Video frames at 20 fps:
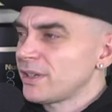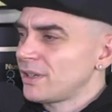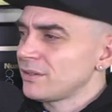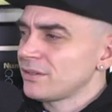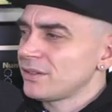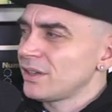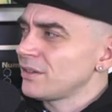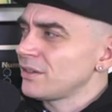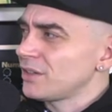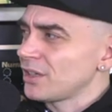I mean, the,
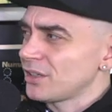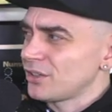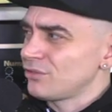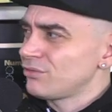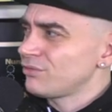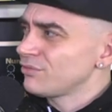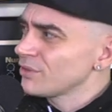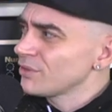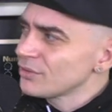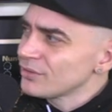the, the,
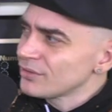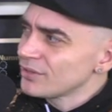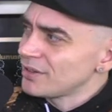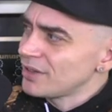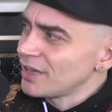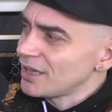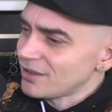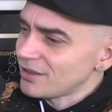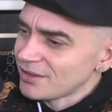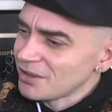crew
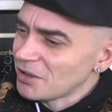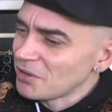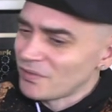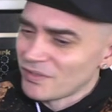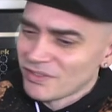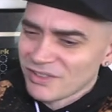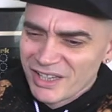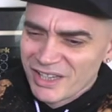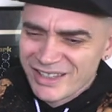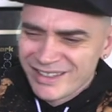
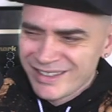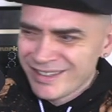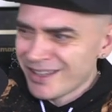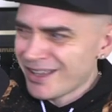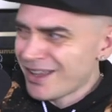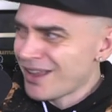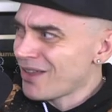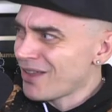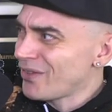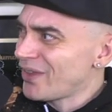itself is like,
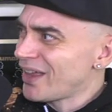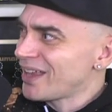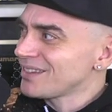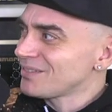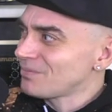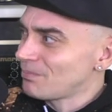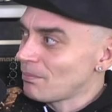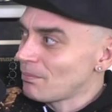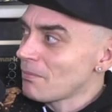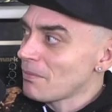yo,
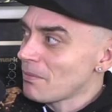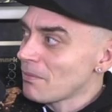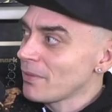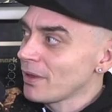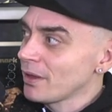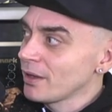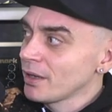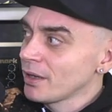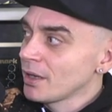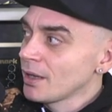that's yeah, yeah,
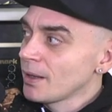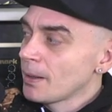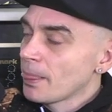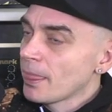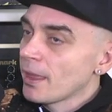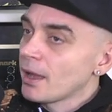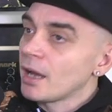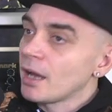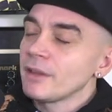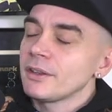yeah,
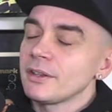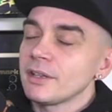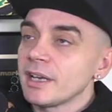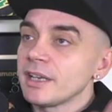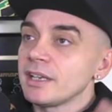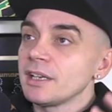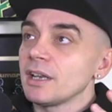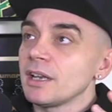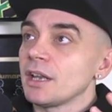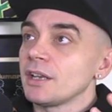yeah, yeah.
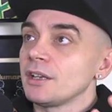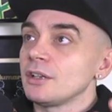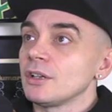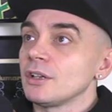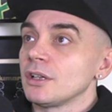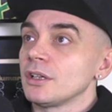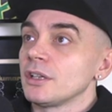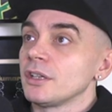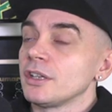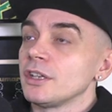and and
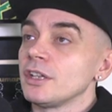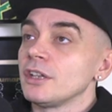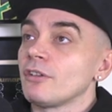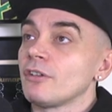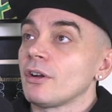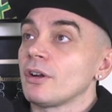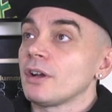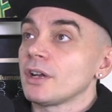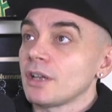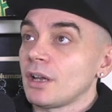look,
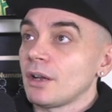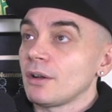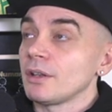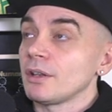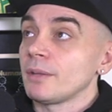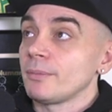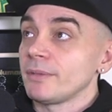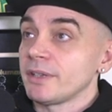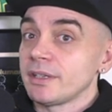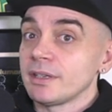Nero. I, I,
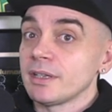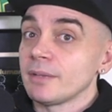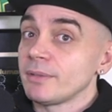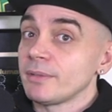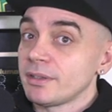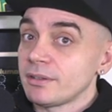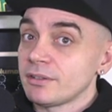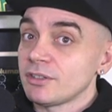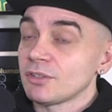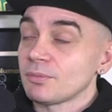let me let
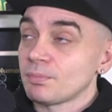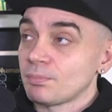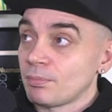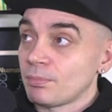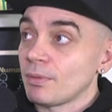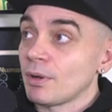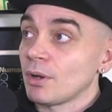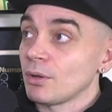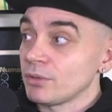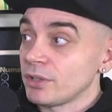me just
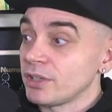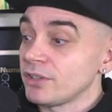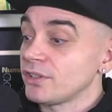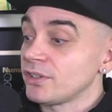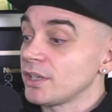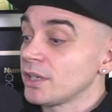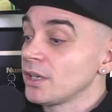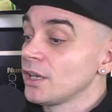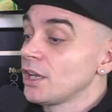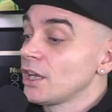hold
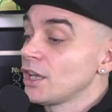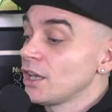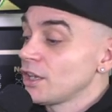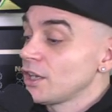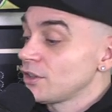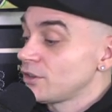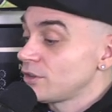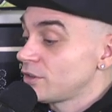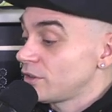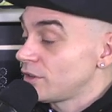this here.
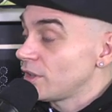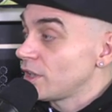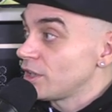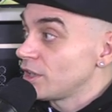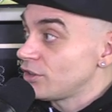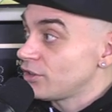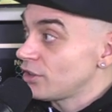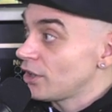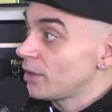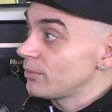
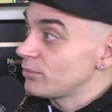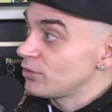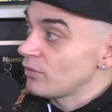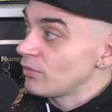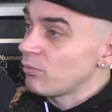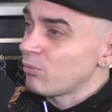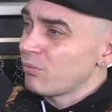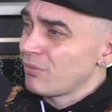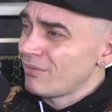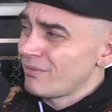In terms
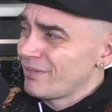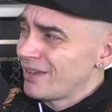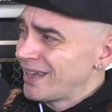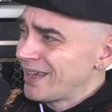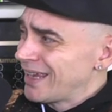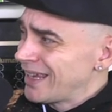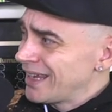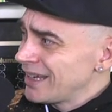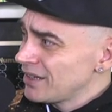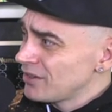of
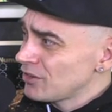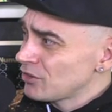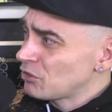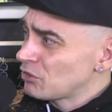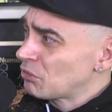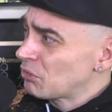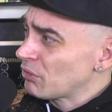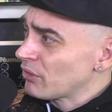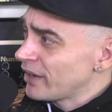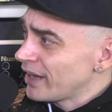his
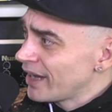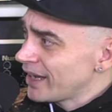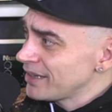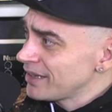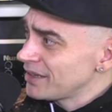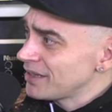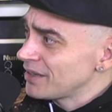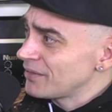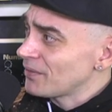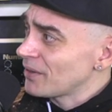
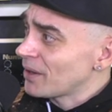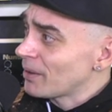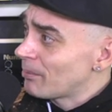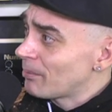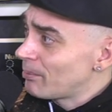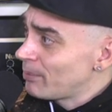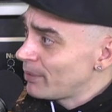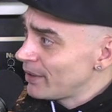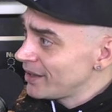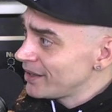creative
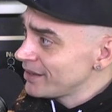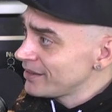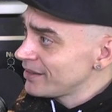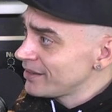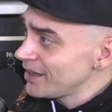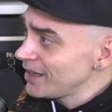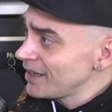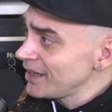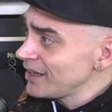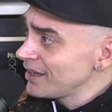
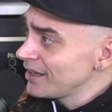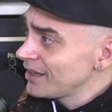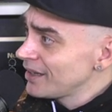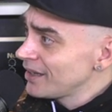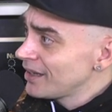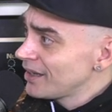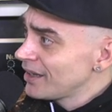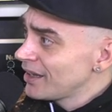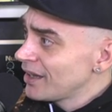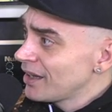ability.
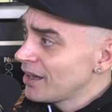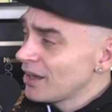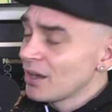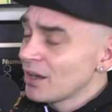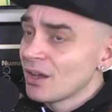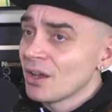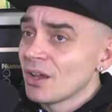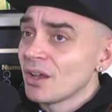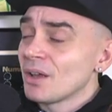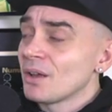
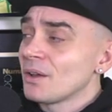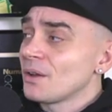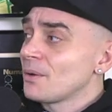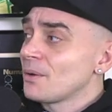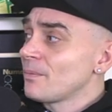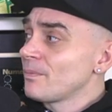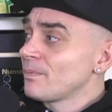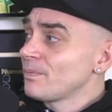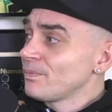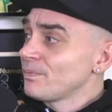Not just
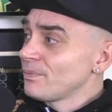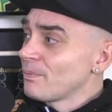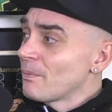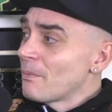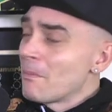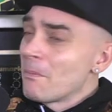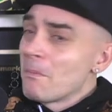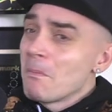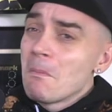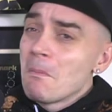that, man. His
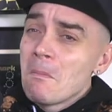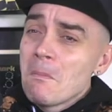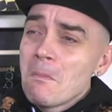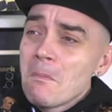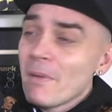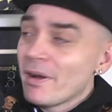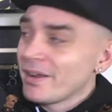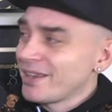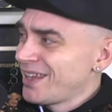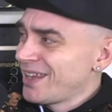work mm,
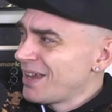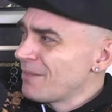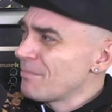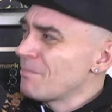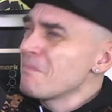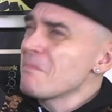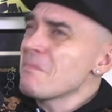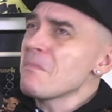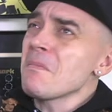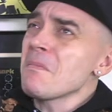rate. Yeah,
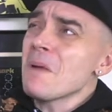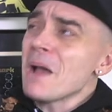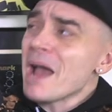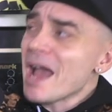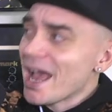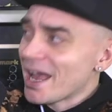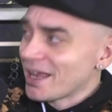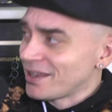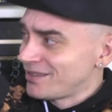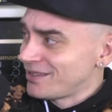Fuck, mad.
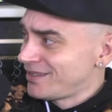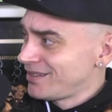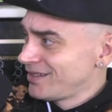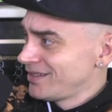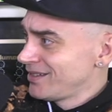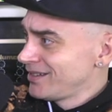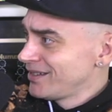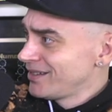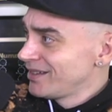Man, like,